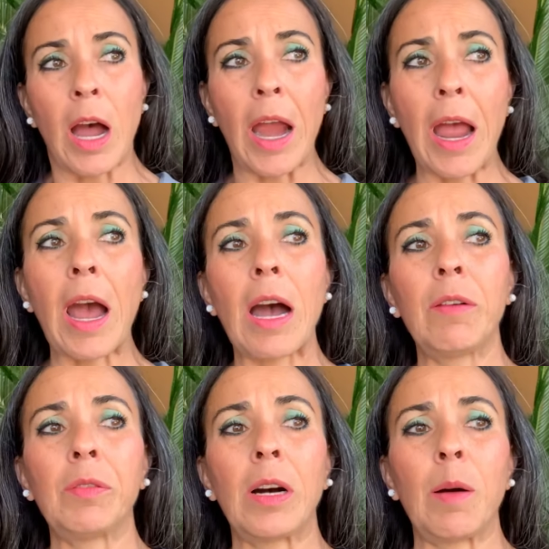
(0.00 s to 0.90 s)
I
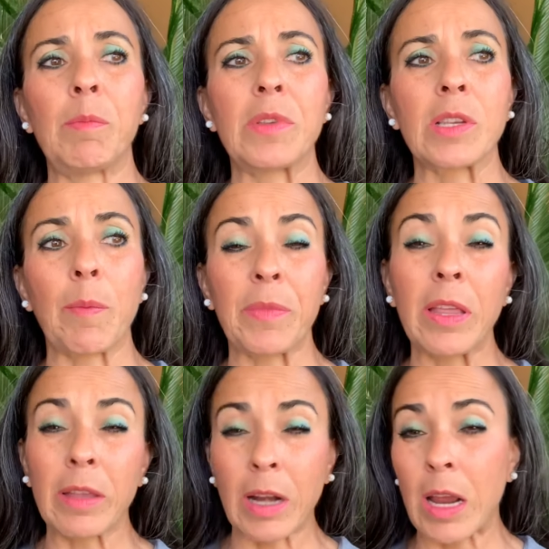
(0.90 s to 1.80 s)
have
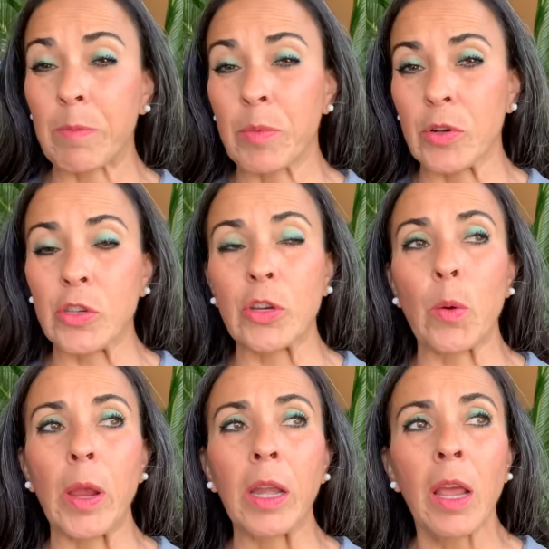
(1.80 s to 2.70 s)
something that I am
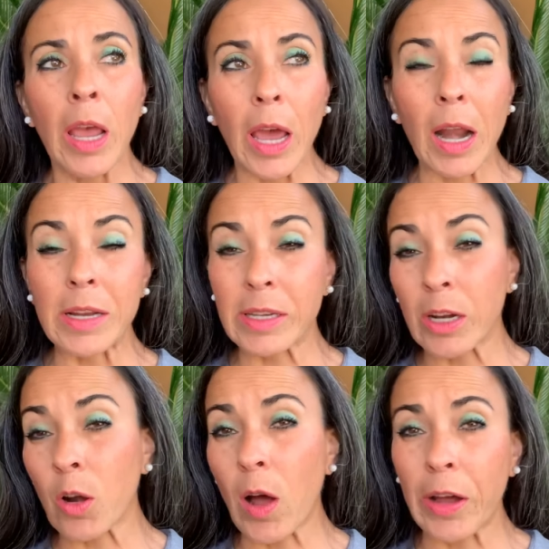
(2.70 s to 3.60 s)
pursuing, and I
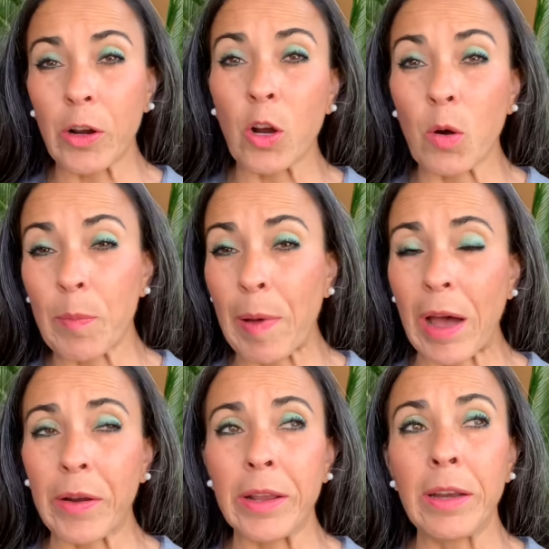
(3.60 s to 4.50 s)
didn't know how to go
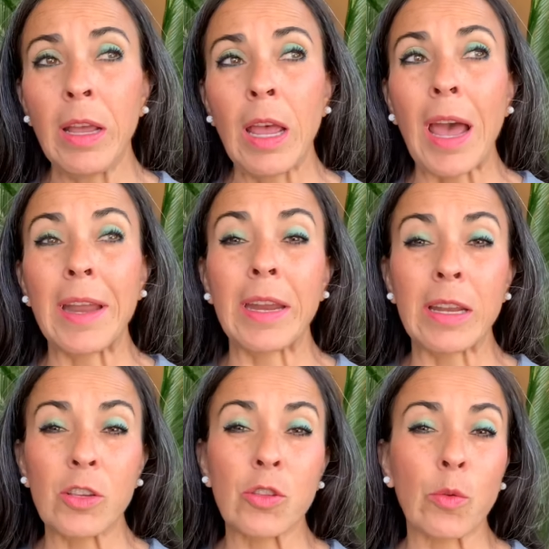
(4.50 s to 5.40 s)
about it, and it
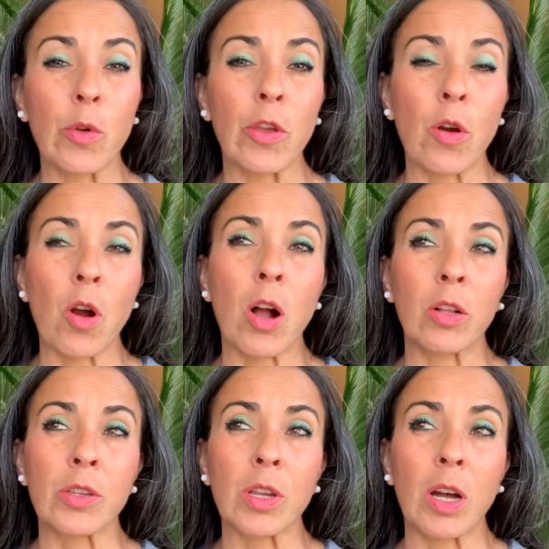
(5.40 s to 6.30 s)
is through your all's